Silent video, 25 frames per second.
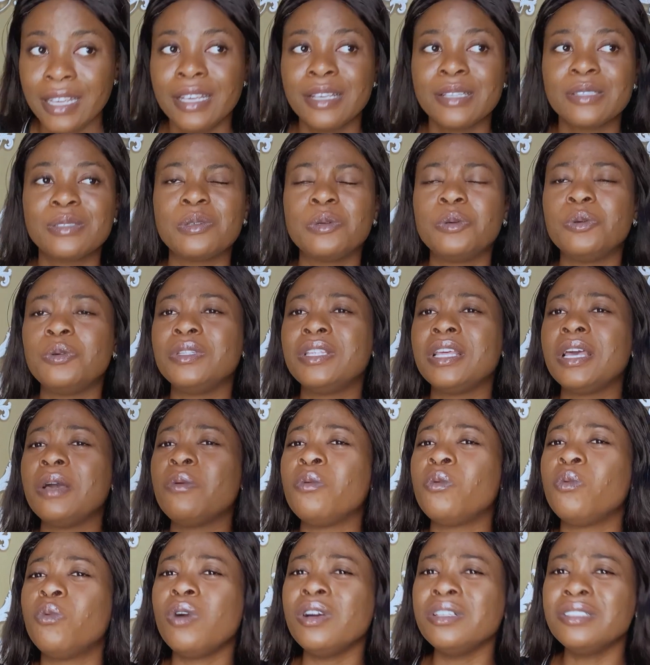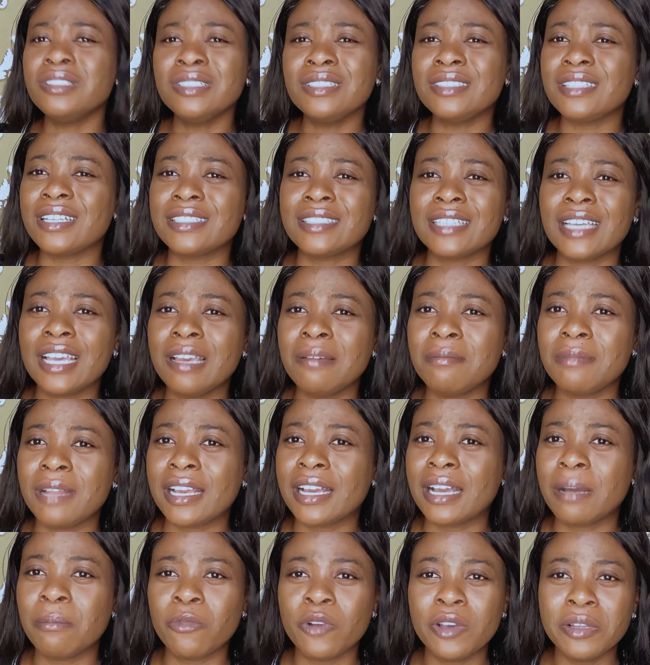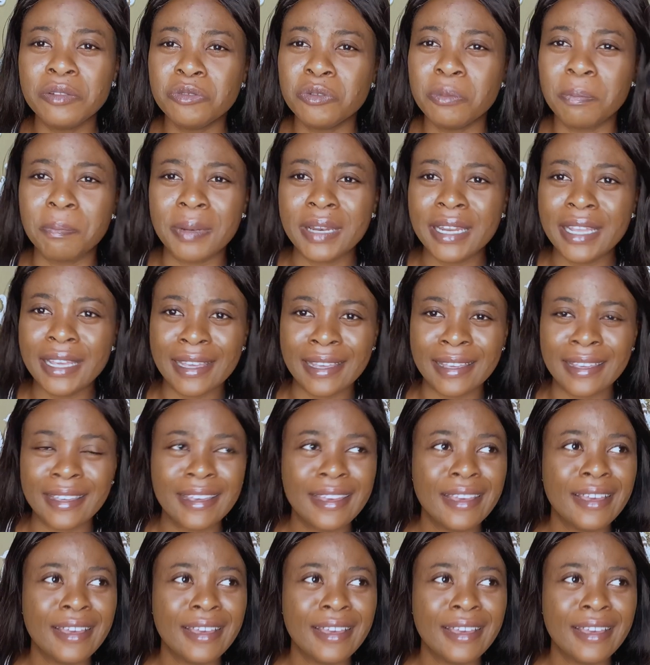So there wasn't a time like I'm going to play,